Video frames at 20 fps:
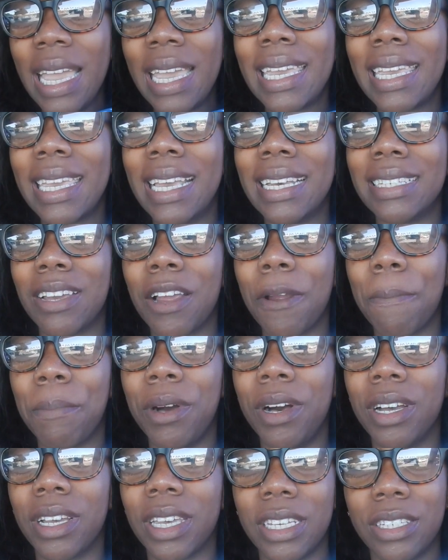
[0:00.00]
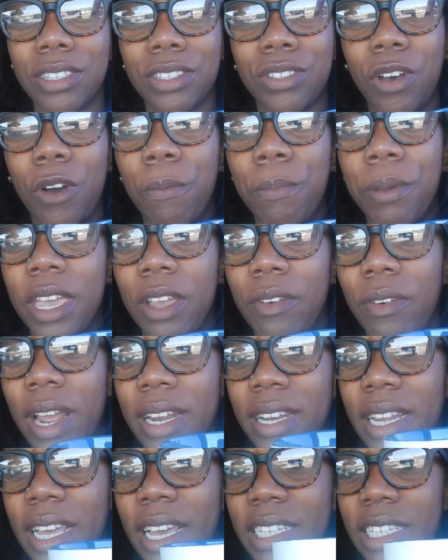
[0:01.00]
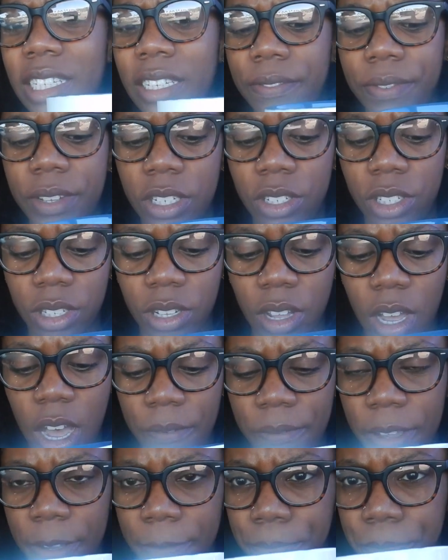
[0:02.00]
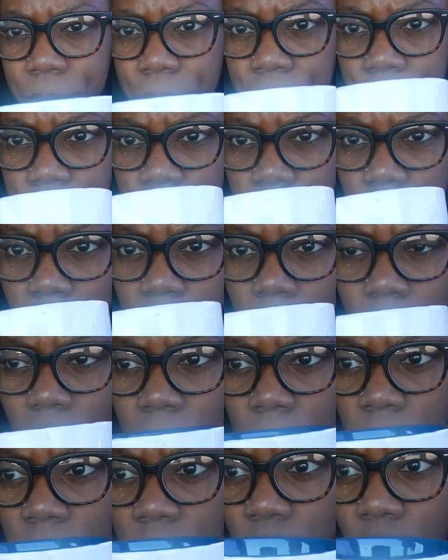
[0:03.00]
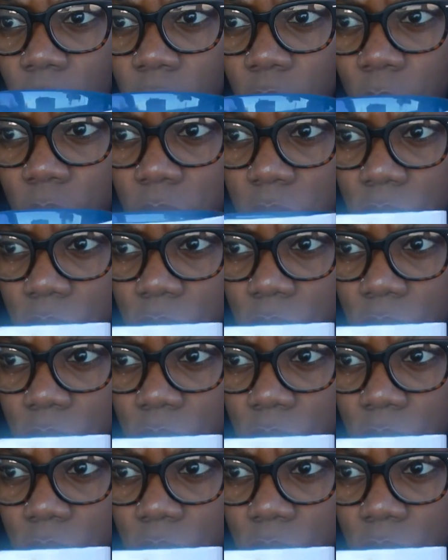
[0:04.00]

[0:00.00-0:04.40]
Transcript: Yes, her mug is so big right now. I need to finish this coffee before I go